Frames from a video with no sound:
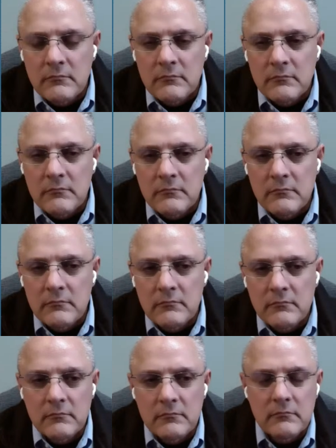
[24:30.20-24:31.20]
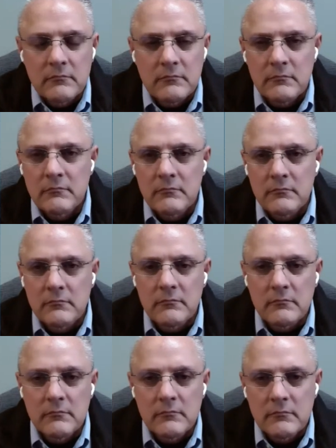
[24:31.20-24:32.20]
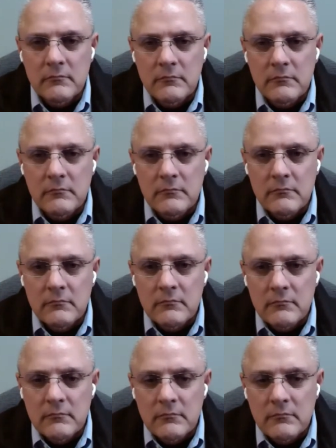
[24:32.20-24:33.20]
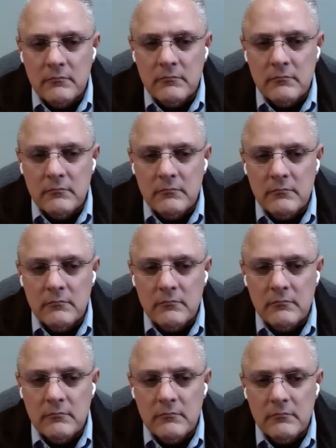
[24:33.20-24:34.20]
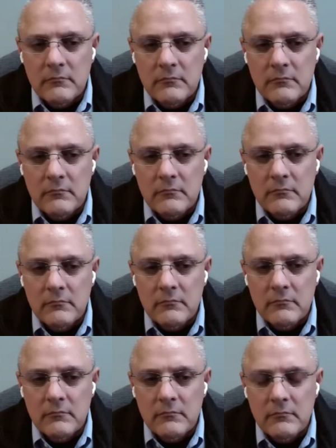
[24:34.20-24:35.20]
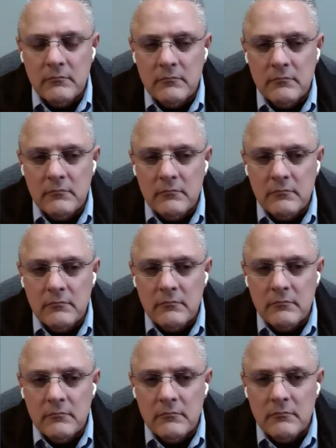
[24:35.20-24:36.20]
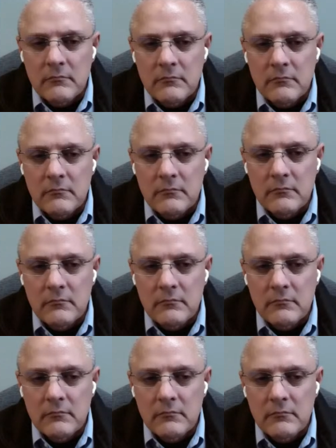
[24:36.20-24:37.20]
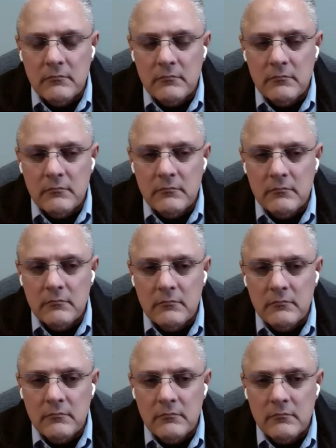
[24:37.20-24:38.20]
The person shown says nothing.